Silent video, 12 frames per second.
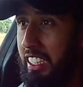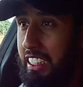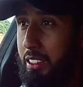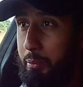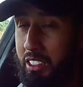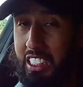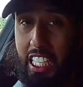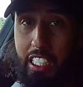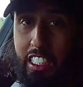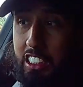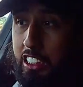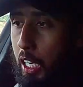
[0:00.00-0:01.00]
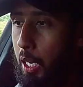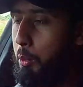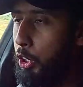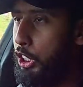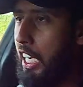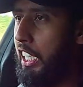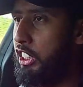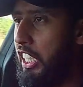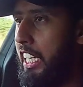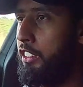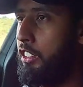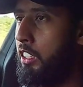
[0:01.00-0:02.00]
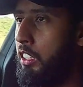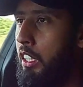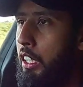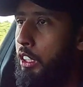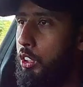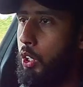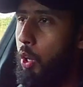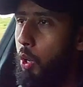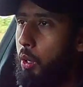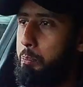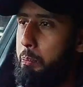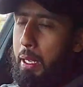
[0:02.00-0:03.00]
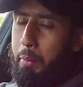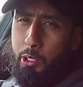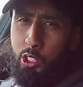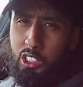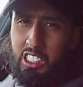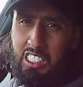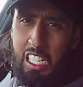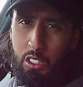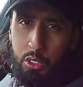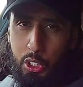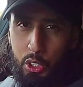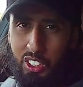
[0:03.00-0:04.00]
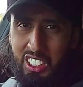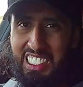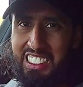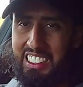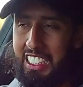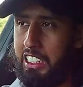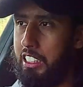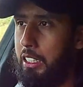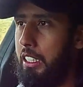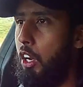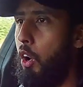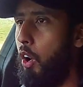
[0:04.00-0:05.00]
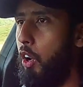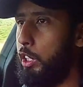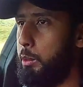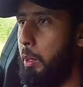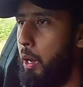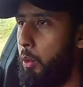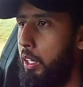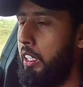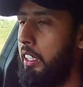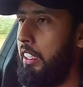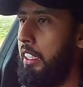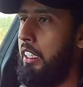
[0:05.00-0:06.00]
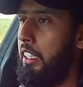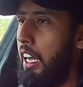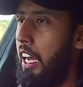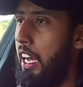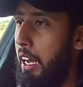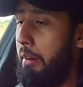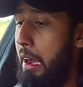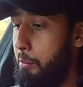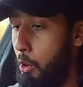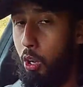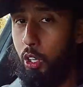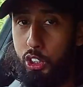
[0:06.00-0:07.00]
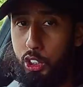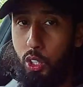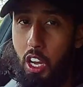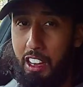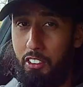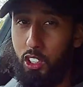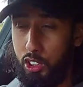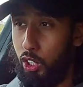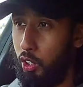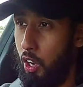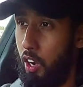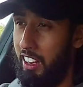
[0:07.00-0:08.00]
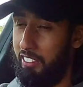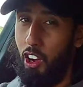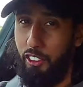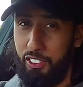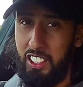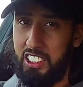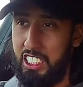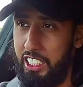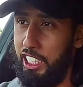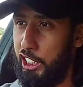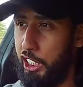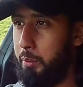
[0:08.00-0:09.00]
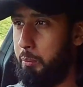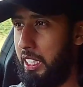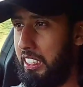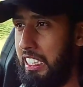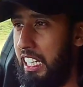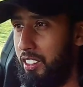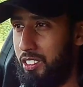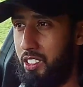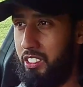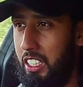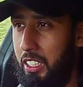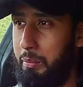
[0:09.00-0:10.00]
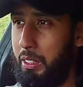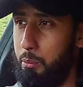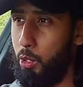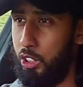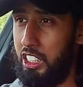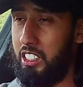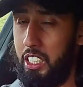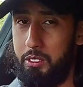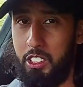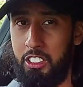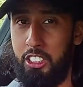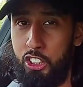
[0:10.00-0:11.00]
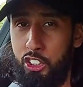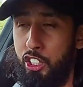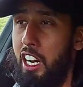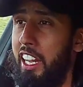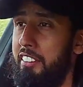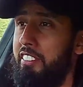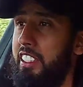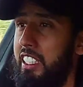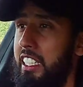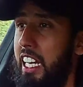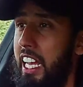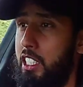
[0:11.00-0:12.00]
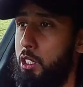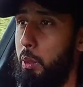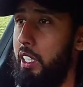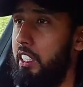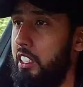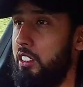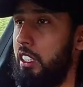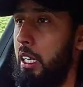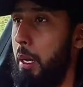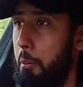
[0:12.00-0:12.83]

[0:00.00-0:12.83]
It's a Mercedes turbocharged engine, so it produces around 360 horsepower. I've also got a First Edition, but that doesn't really mean much in terms of its driving experience.